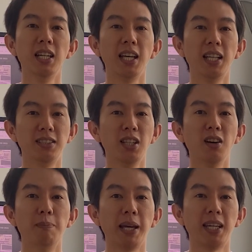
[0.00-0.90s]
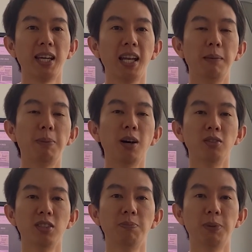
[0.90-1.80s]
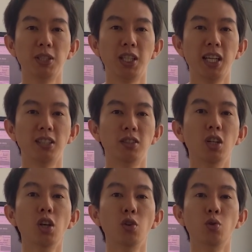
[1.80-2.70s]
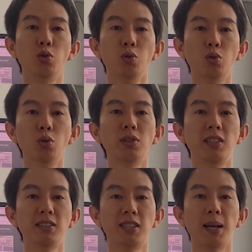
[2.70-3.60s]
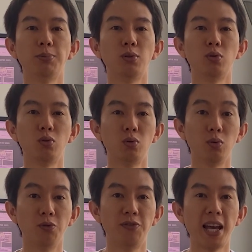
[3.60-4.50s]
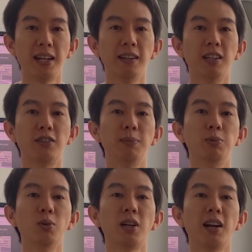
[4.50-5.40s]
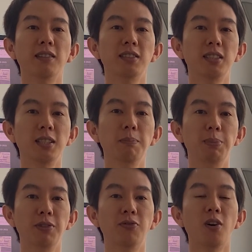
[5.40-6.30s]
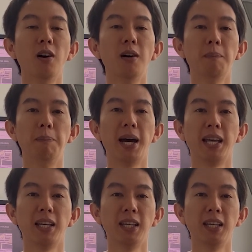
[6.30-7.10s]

Instead of making an impulsive purchase, you should use these steps to vet a cryptocurrency before buying